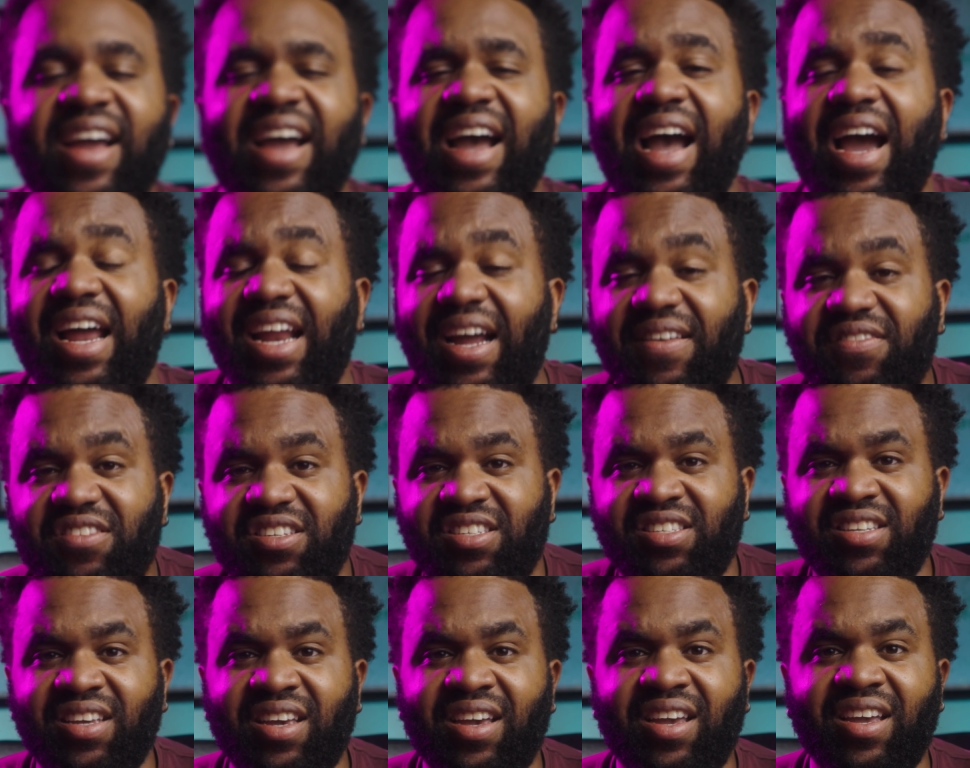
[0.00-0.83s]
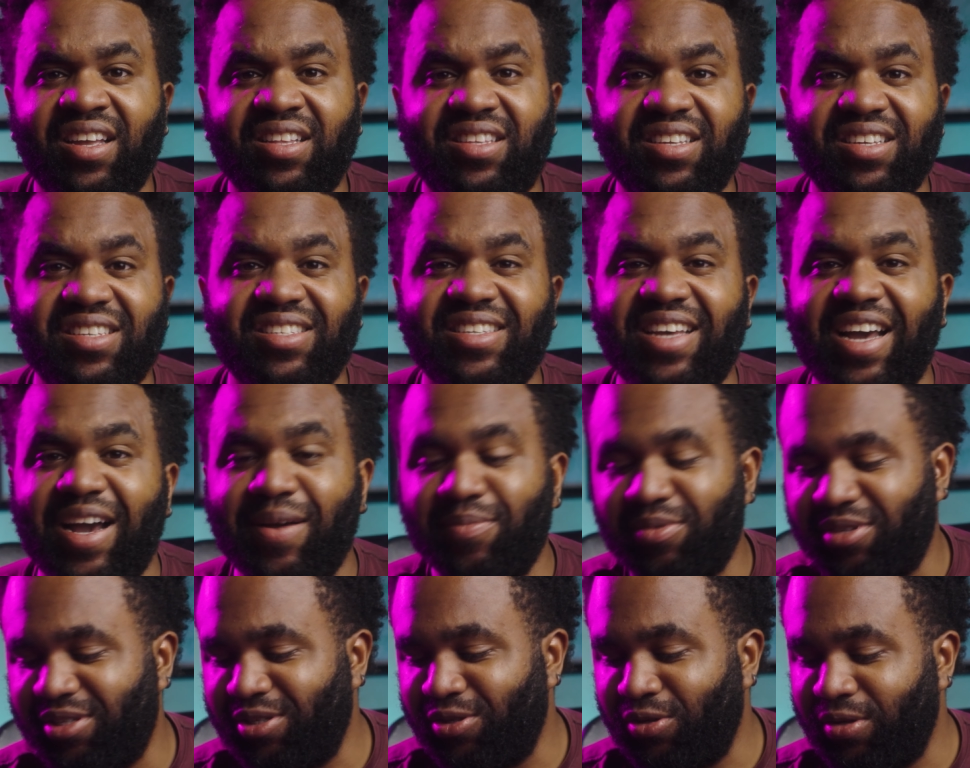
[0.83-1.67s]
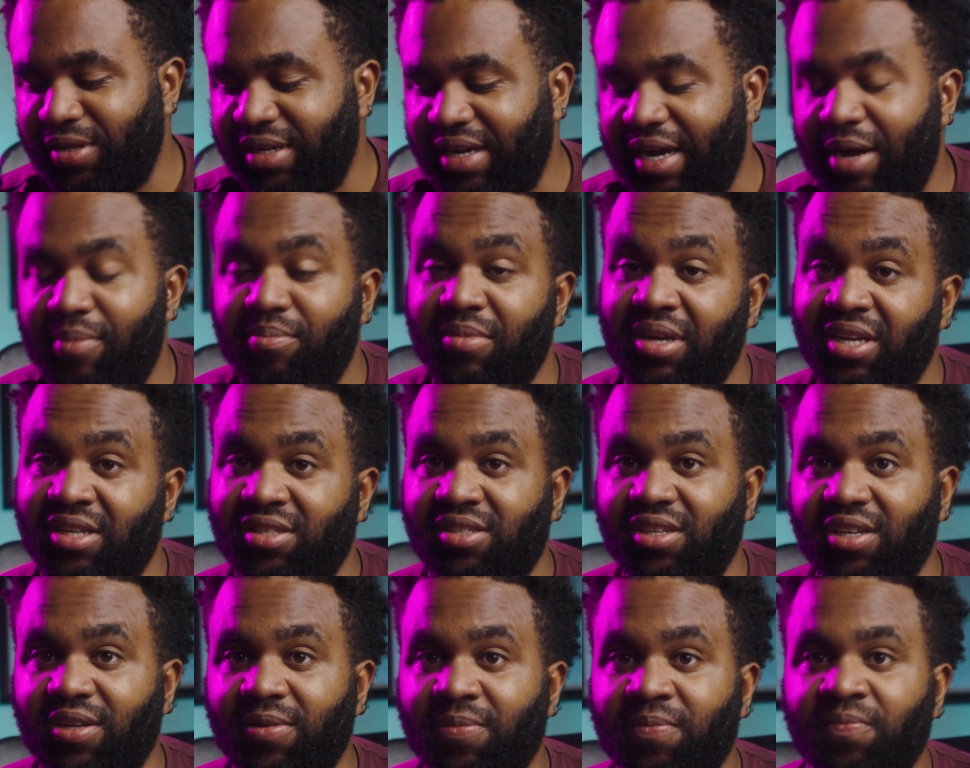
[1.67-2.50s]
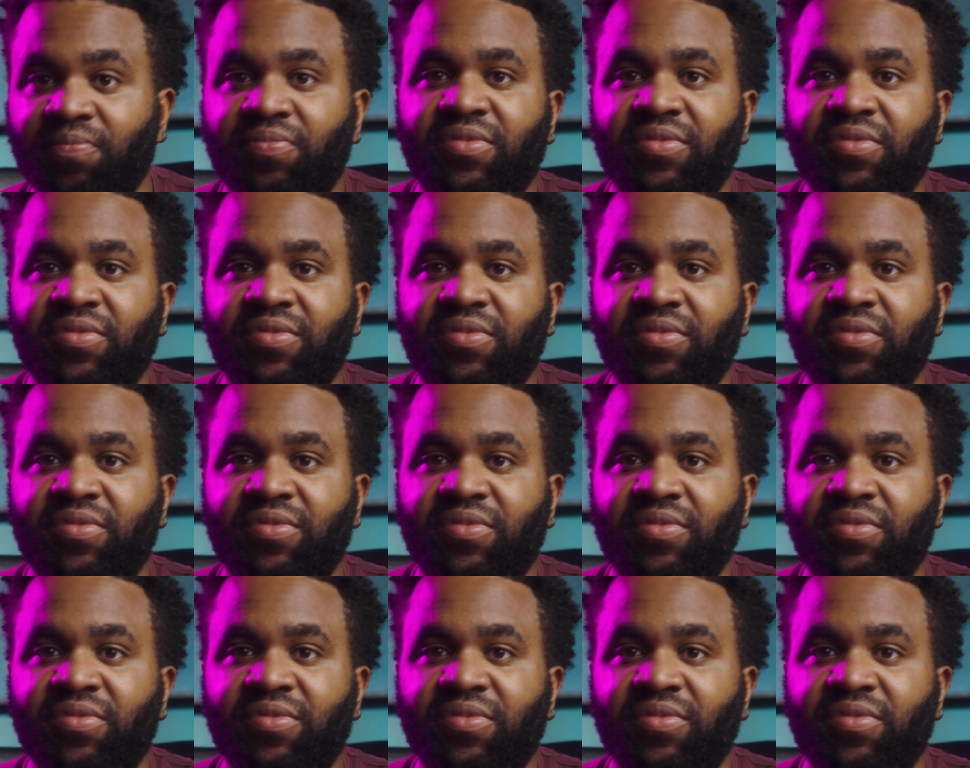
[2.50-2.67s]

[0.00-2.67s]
And I have to say it is absolutely amazing.